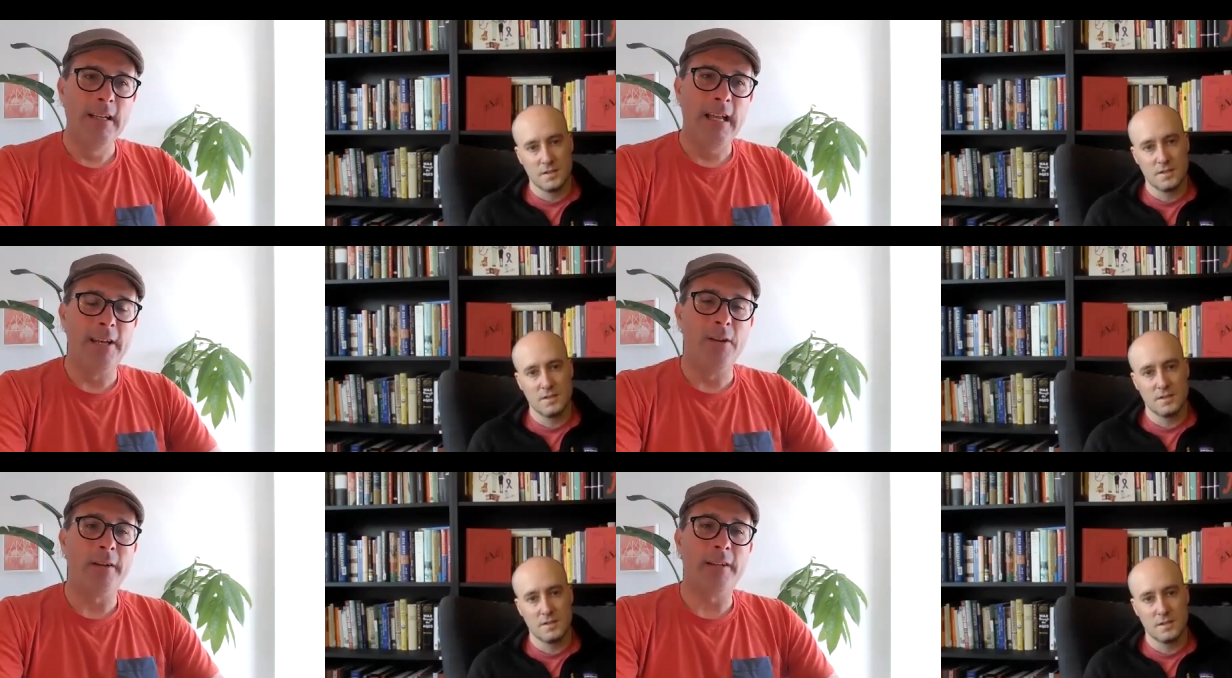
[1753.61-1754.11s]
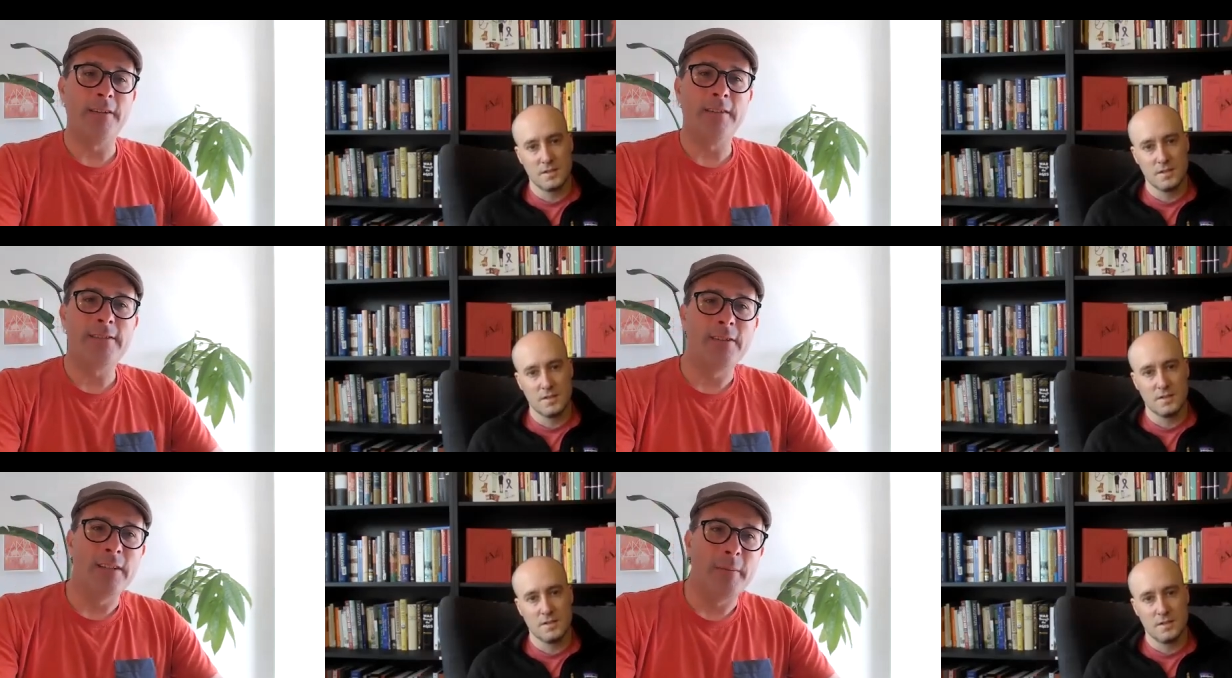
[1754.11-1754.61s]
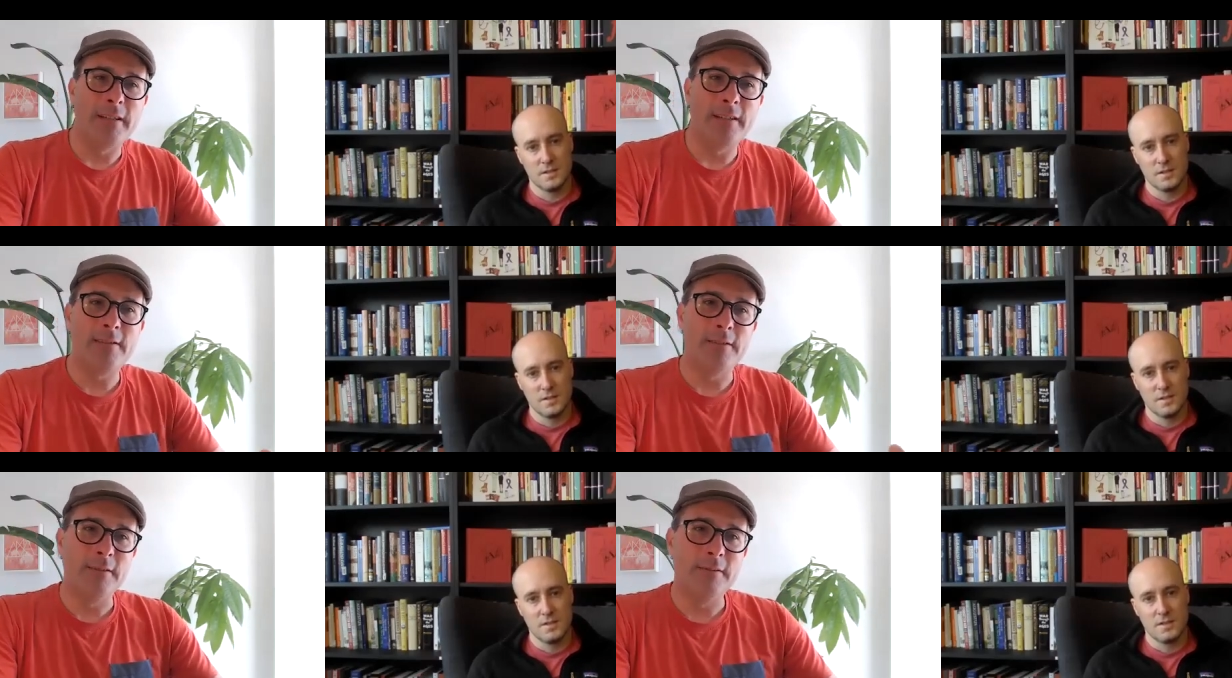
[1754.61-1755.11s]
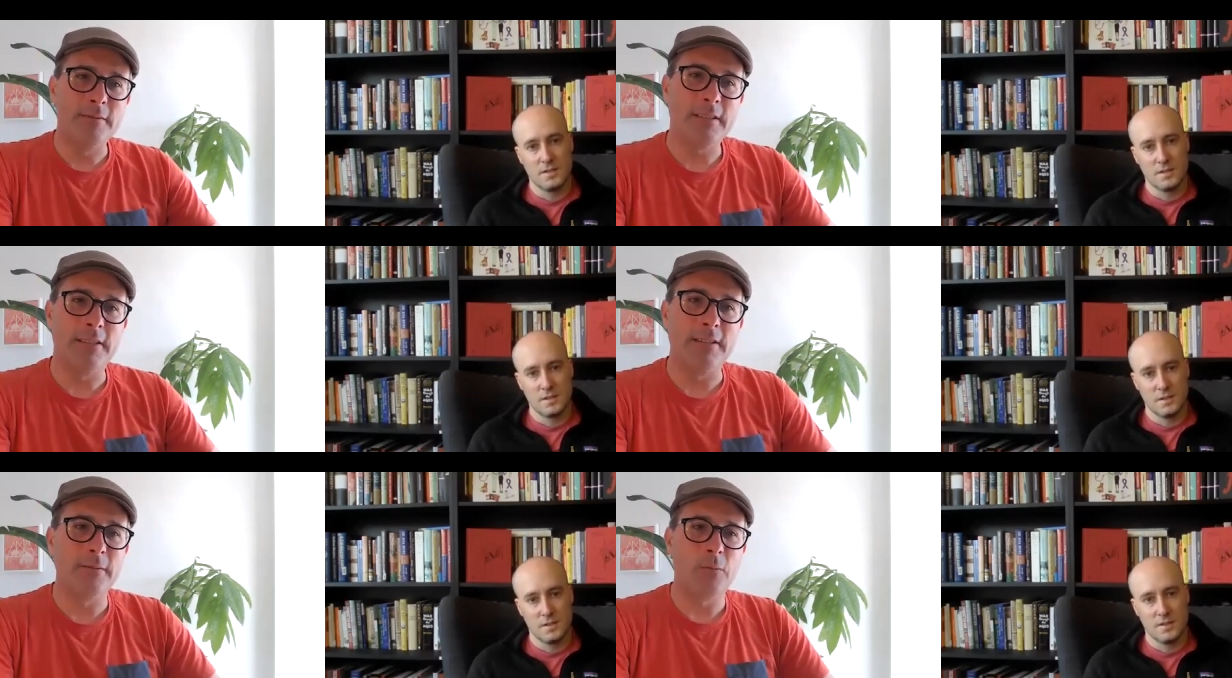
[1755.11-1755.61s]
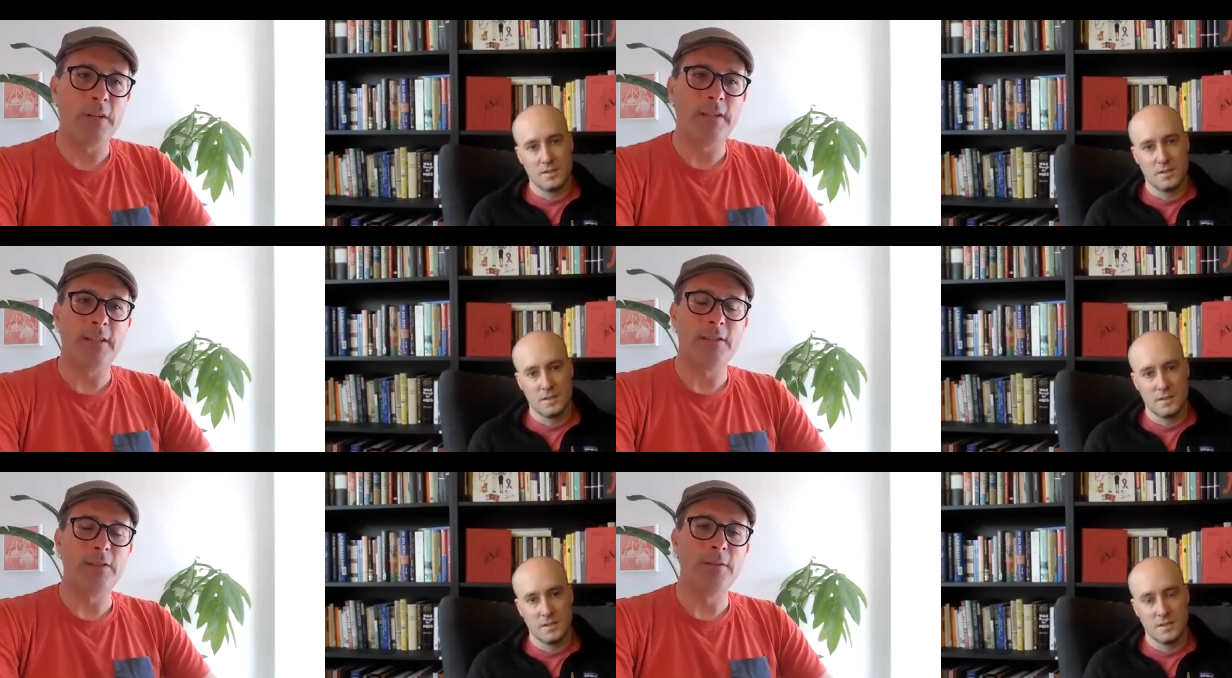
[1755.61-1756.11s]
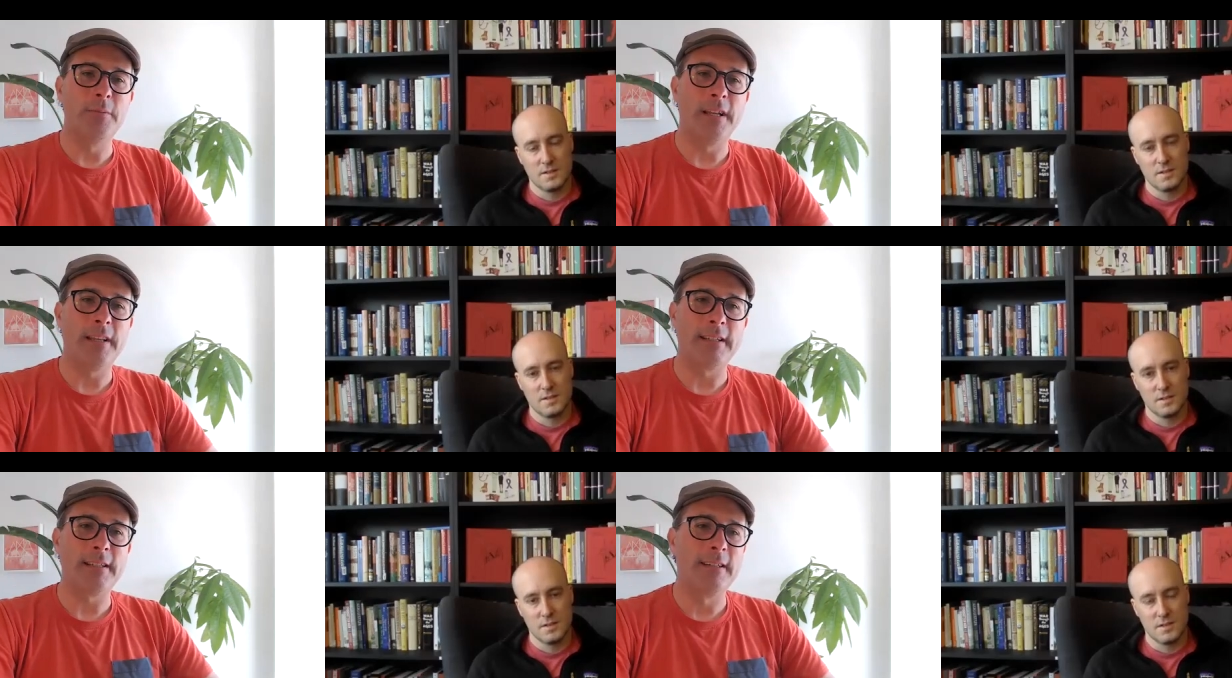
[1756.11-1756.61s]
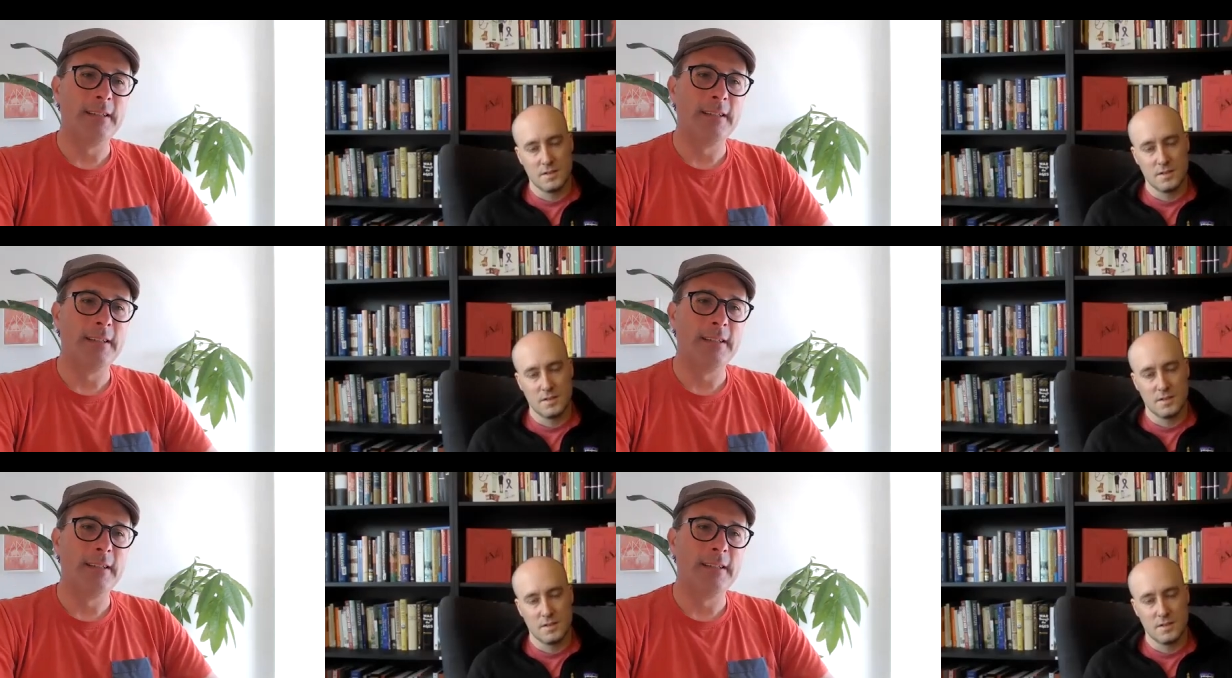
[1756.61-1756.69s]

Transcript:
Speaker 1: and knowing you're still limited to you know what you can do but i think